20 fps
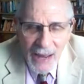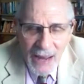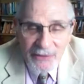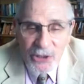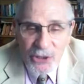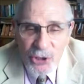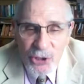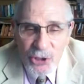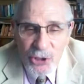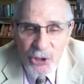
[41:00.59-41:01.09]

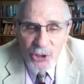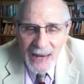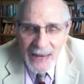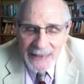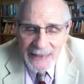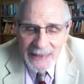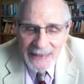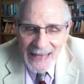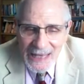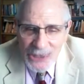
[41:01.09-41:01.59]
by
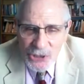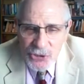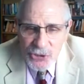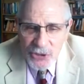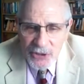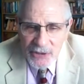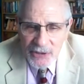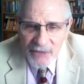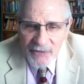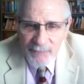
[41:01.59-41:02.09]
United
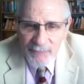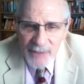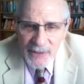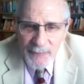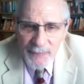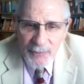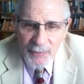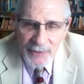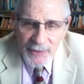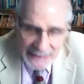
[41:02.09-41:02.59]
Nations, the
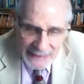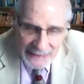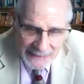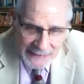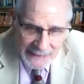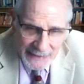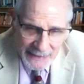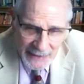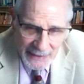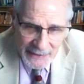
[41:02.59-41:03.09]
people
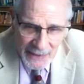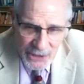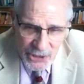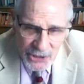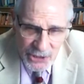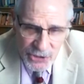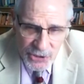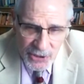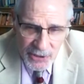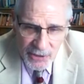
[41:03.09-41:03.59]
in the United
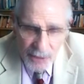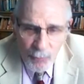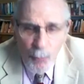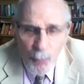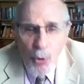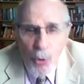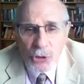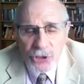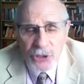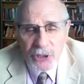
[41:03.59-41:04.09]
Nations
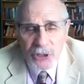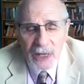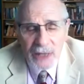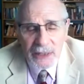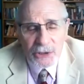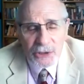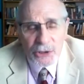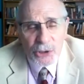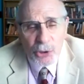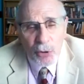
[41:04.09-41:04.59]
in
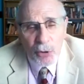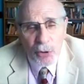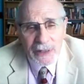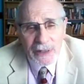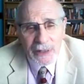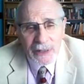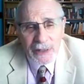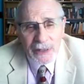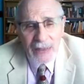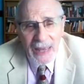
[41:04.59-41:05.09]
Washington and New
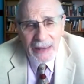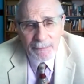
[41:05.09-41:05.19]
York